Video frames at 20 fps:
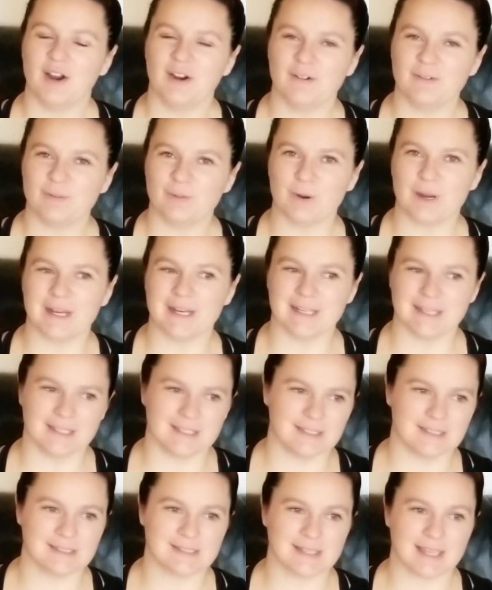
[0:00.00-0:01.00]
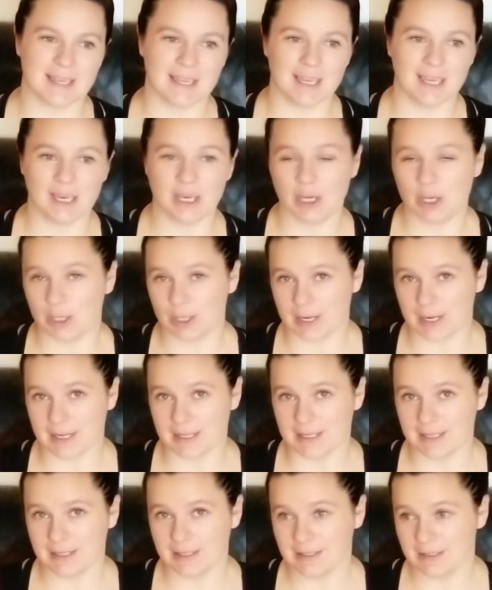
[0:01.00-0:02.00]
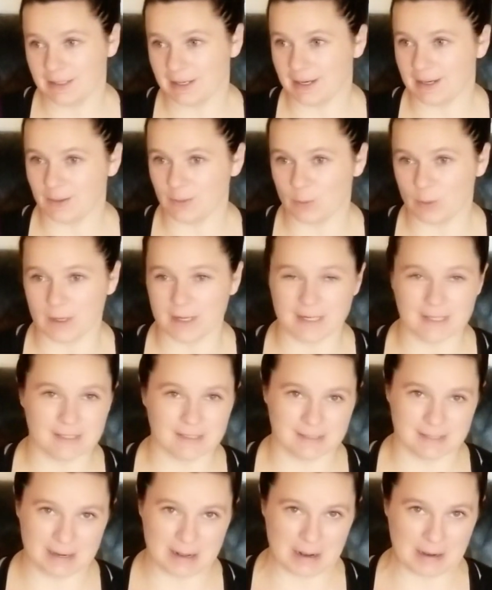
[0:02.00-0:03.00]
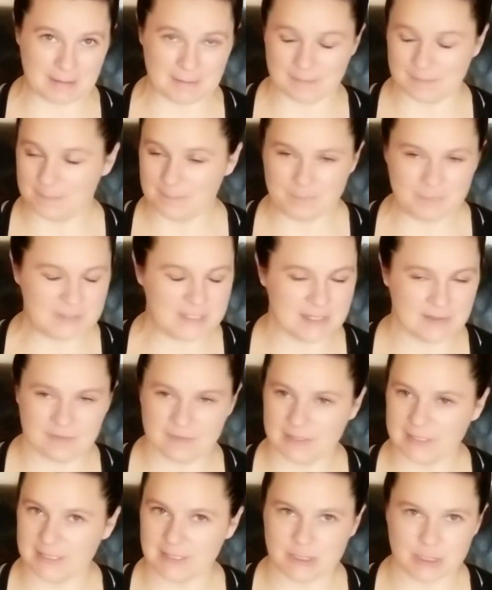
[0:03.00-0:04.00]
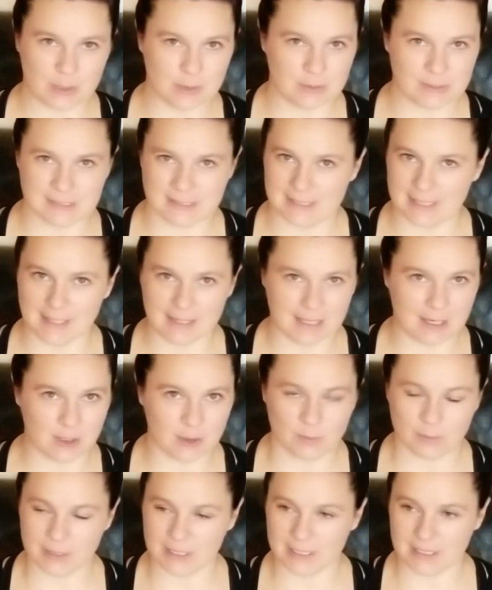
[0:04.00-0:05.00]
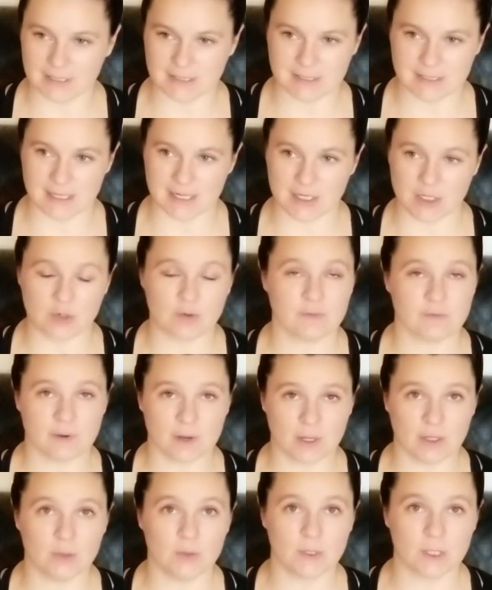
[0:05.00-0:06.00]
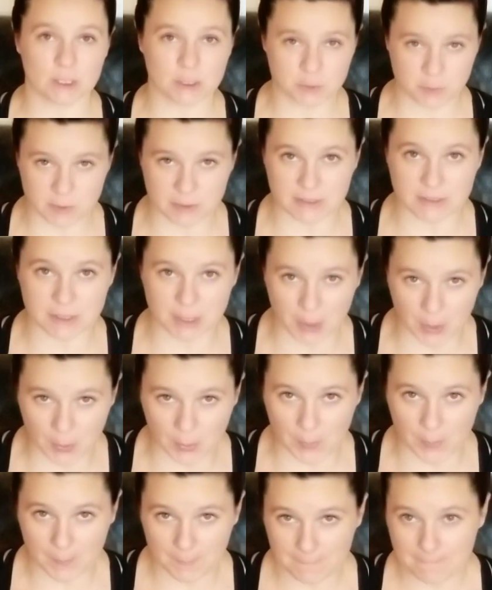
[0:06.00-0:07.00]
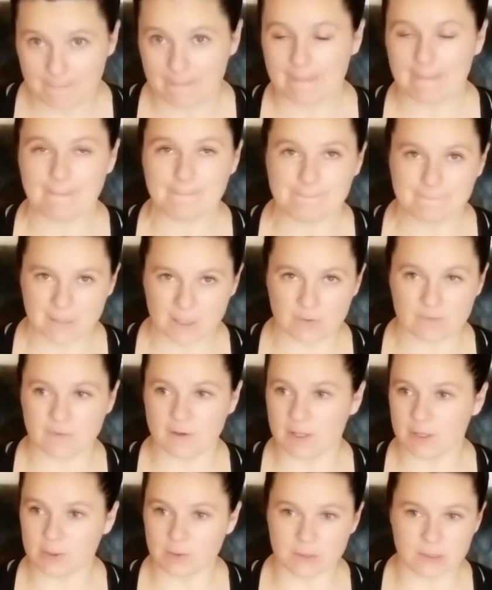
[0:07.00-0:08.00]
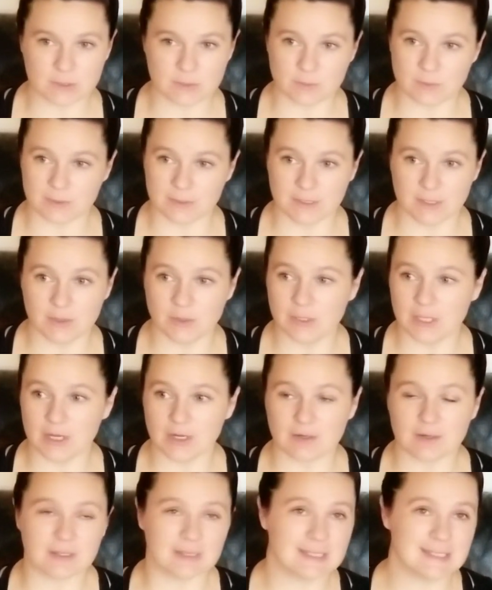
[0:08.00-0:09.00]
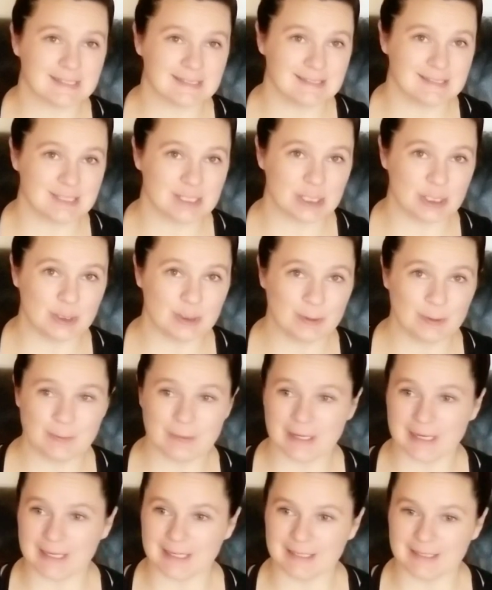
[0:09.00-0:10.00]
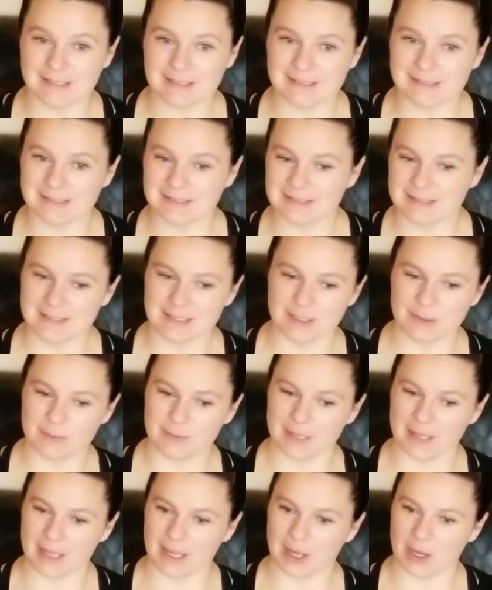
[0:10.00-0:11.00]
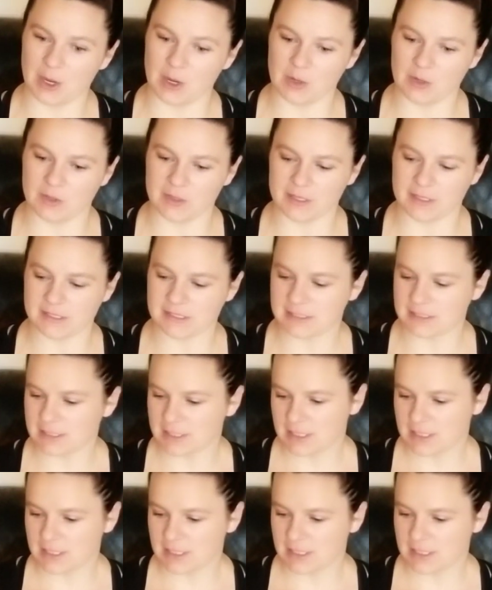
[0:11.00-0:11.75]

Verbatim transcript: of what is a good idea and what is not. Definitely don't sell out because then your followers will know. Your followers will no longer listen to you because they'll be like, oh, this,